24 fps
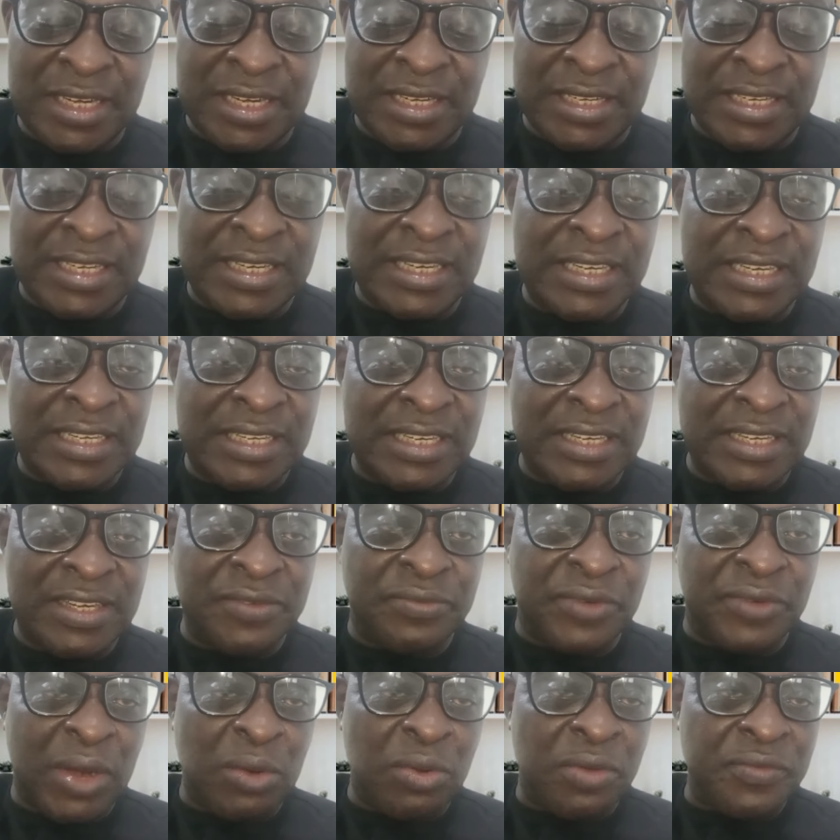
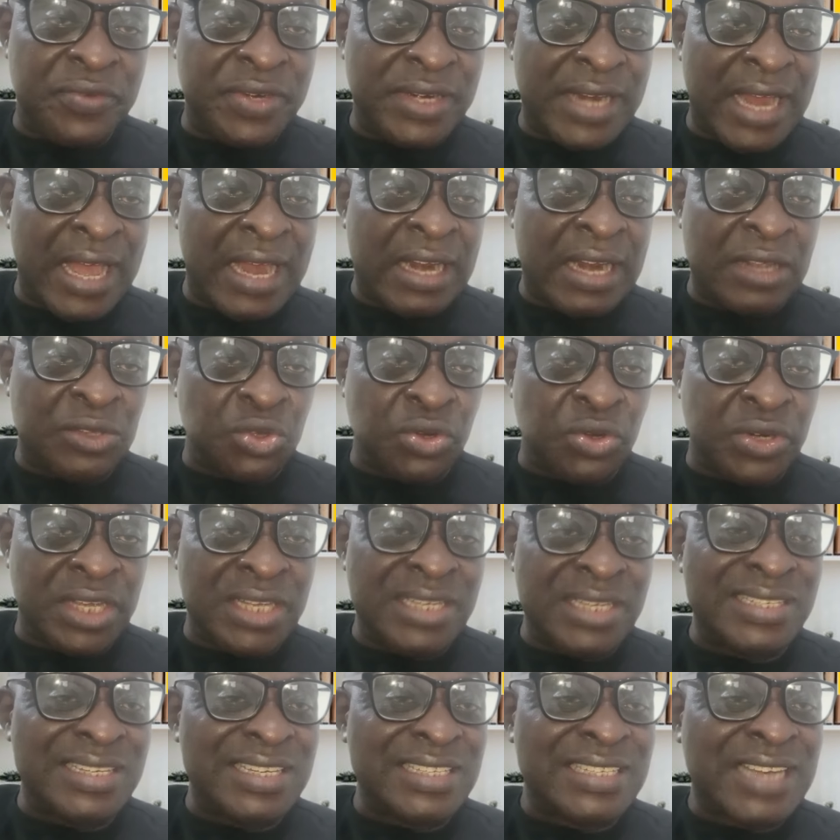the value of the naira
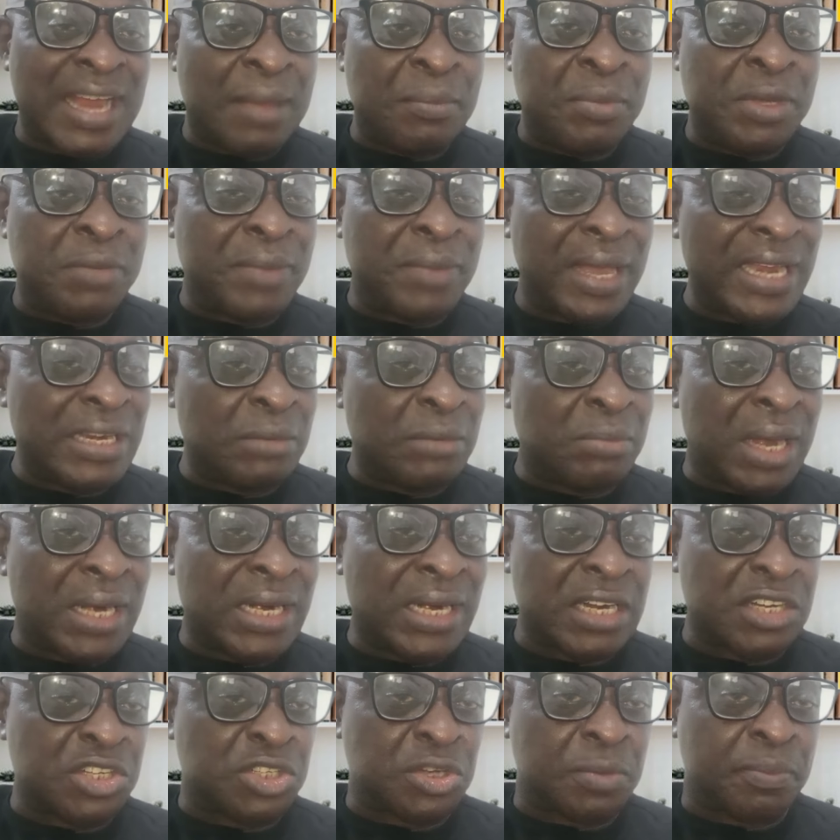today is determined by
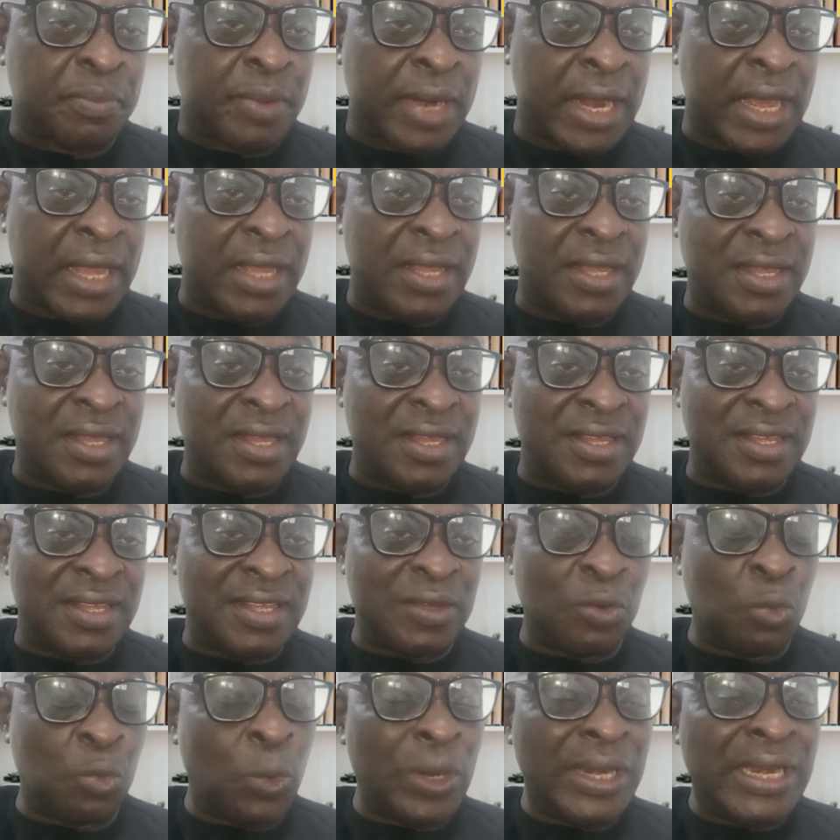demand and supply.
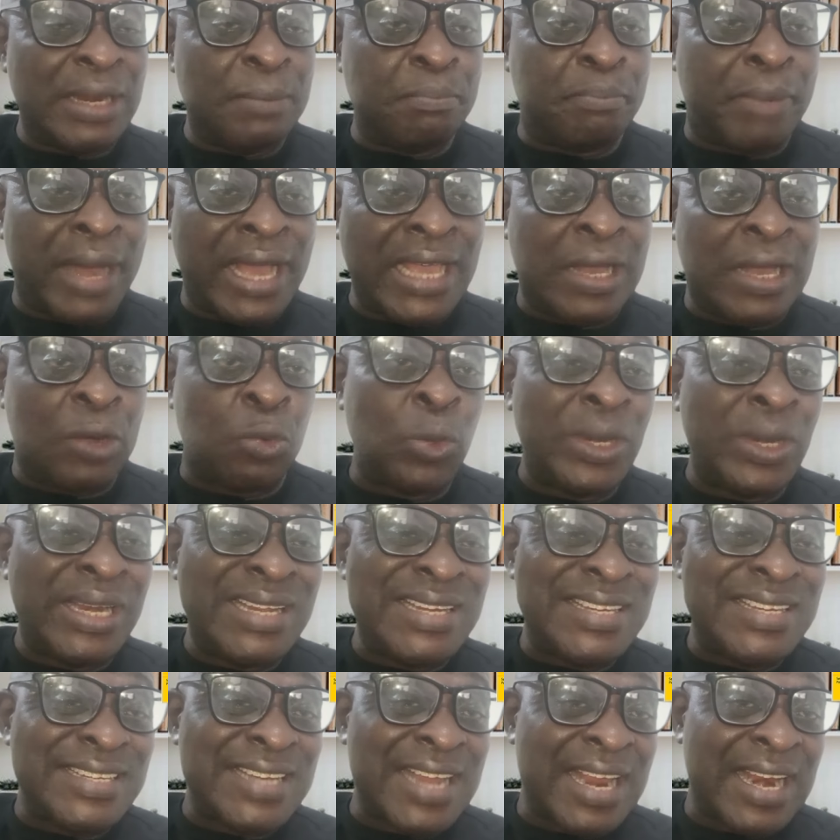Willing buyer,
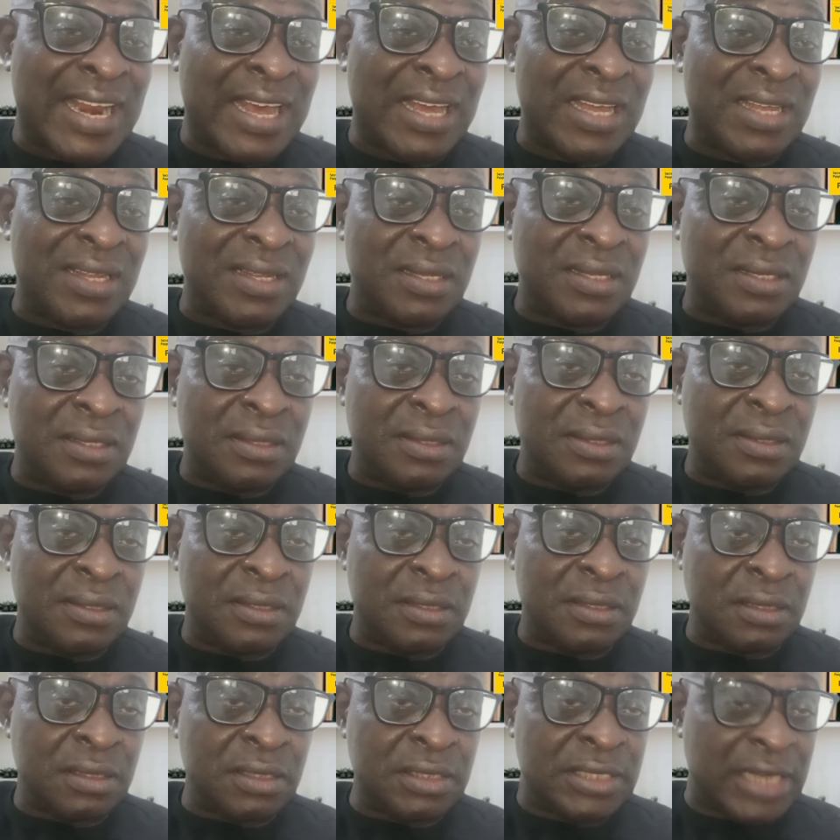willing seller.
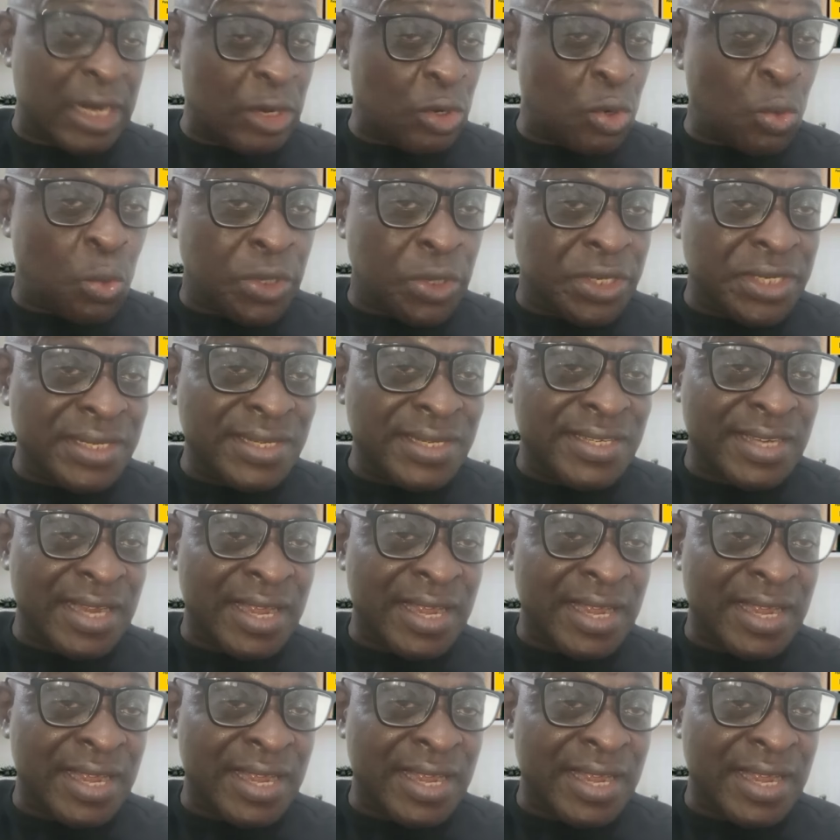Is that not what he